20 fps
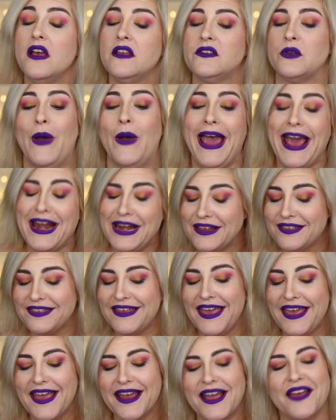So
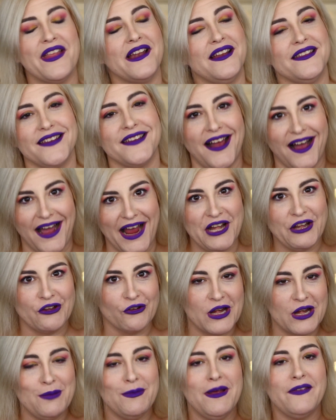anything that is an eye
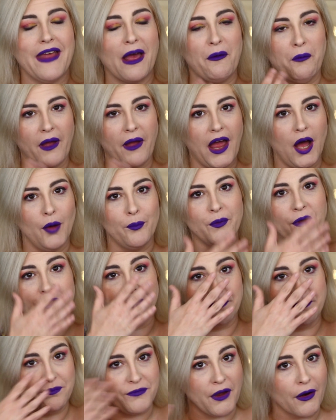treatment that will help with
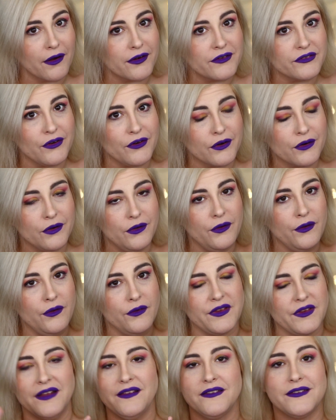dark
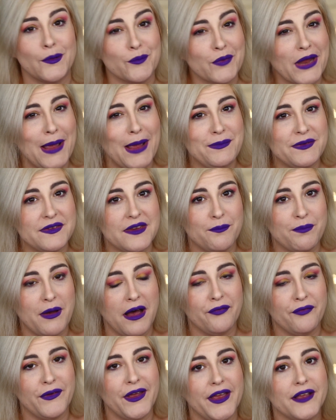circles and sometimes
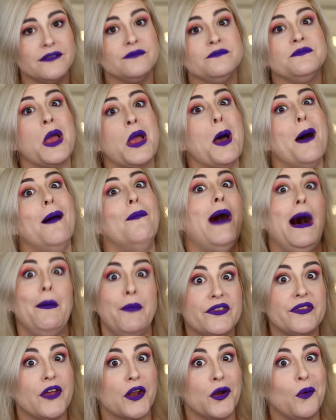depuffing,
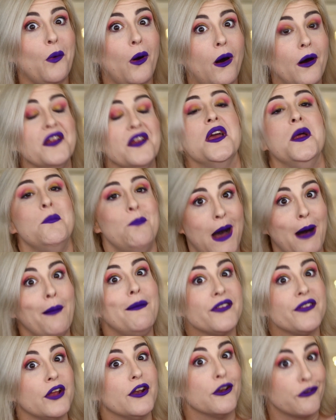mama's gonna want and
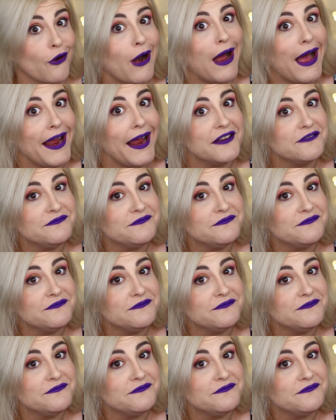mama's gonna try.